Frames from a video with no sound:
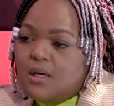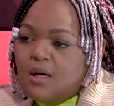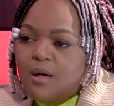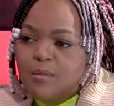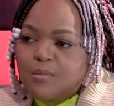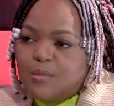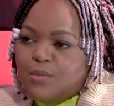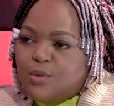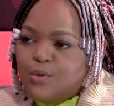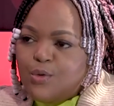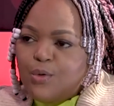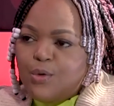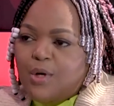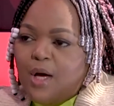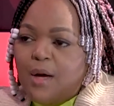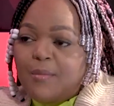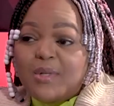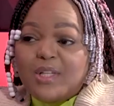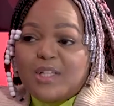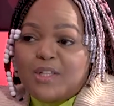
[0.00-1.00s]
I'm sure, I
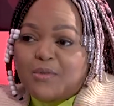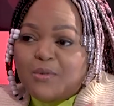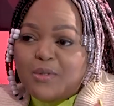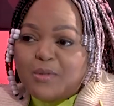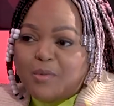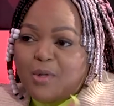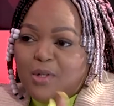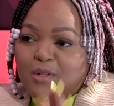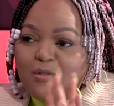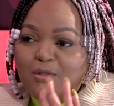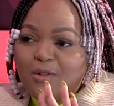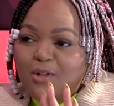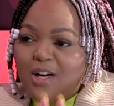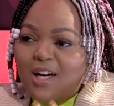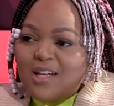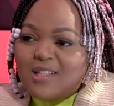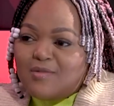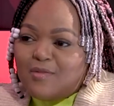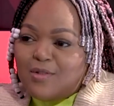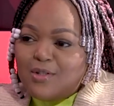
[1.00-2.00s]
mean, he was part of your
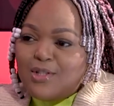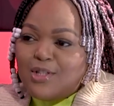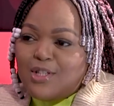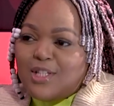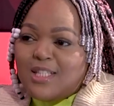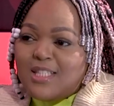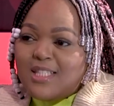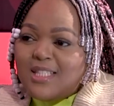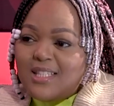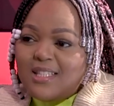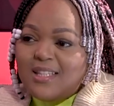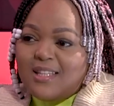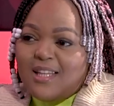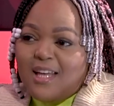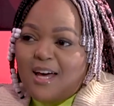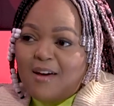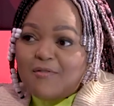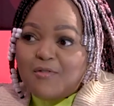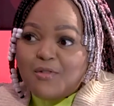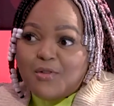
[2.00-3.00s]
guys' fraternity in the
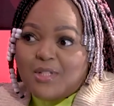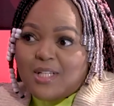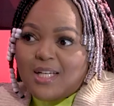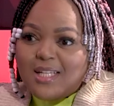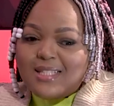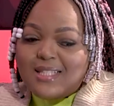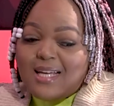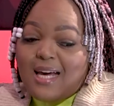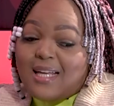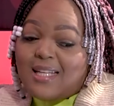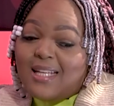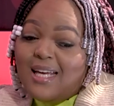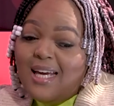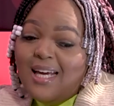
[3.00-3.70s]
Afro Tech side.